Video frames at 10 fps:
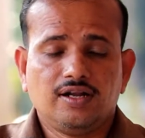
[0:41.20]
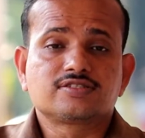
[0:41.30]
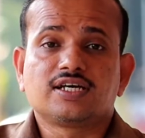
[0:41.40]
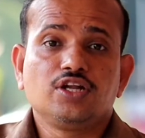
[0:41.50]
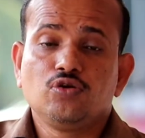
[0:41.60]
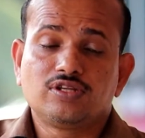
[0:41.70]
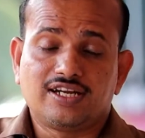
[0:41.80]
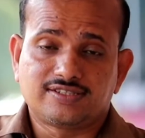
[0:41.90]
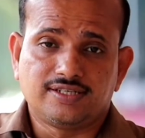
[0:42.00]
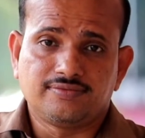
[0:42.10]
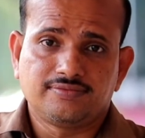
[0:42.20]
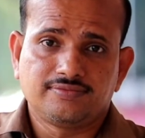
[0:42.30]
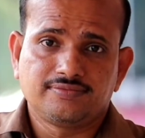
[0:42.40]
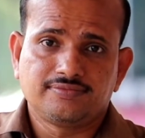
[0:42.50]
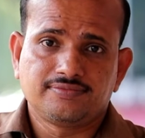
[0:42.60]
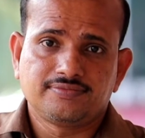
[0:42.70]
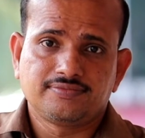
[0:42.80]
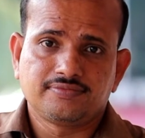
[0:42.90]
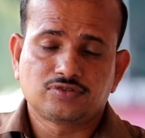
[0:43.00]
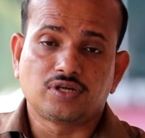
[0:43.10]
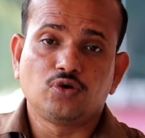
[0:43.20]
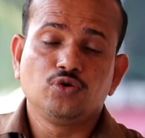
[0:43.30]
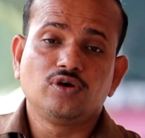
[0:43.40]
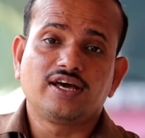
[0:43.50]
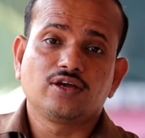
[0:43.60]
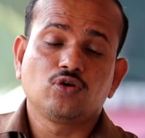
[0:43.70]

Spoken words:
Let's continue the lesson. So now you